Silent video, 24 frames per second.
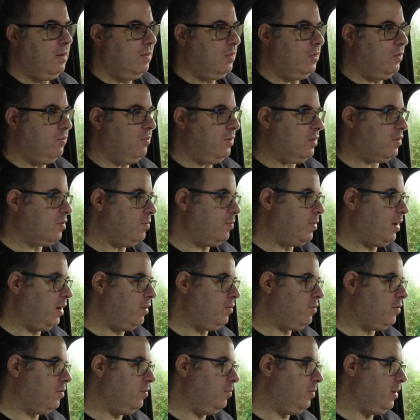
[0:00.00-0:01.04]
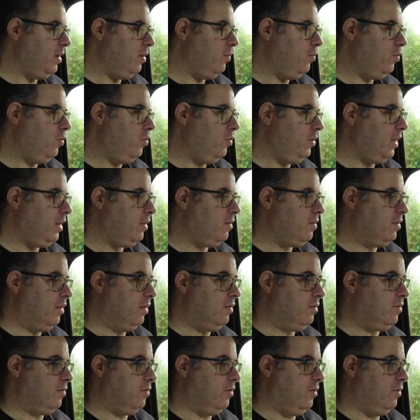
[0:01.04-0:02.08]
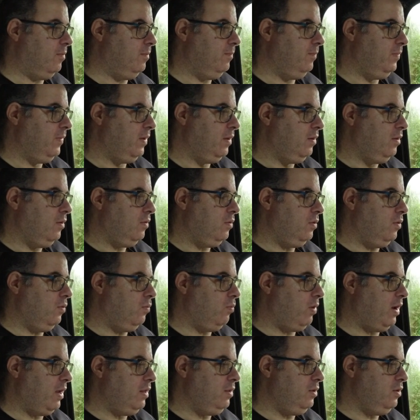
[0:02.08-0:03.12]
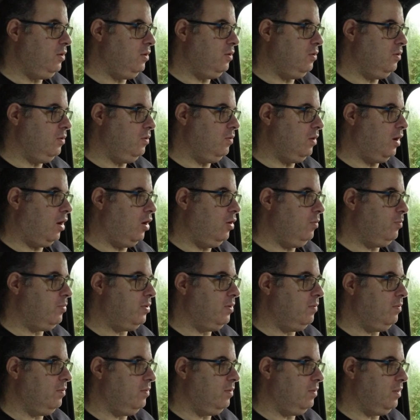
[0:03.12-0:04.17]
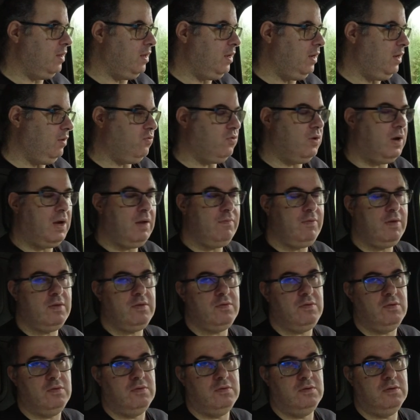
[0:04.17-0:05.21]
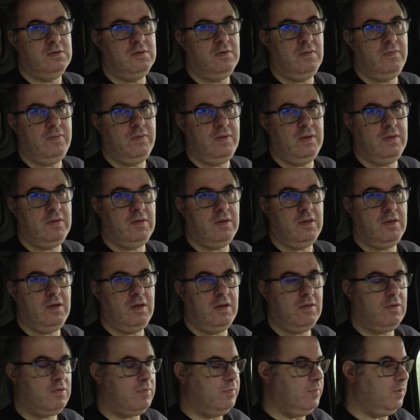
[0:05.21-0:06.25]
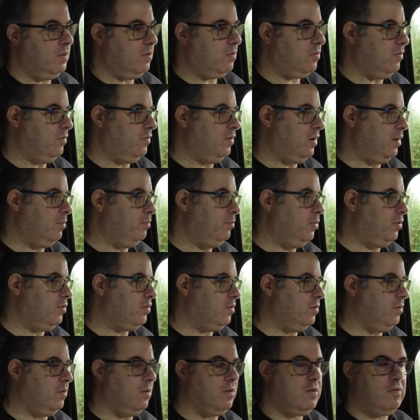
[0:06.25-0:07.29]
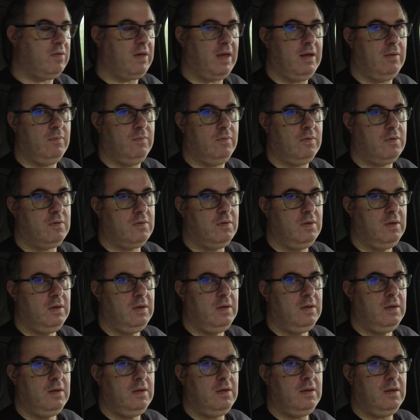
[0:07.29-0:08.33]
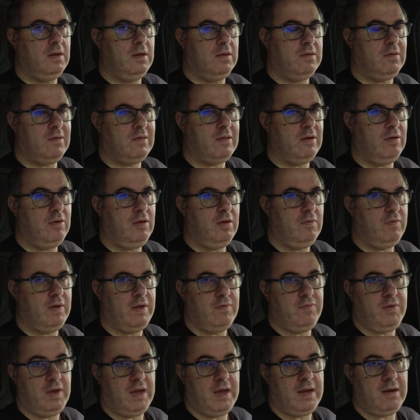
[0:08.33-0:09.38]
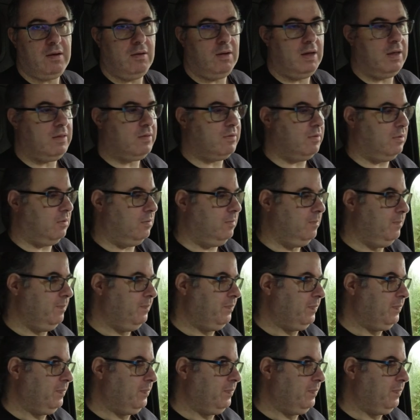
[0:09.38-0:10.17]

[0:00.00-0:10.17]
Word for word: There is supposed to be a warning system that when you open the driver's door, there's a sort of like a buzzer that sounds to tell you you've left your headlights on,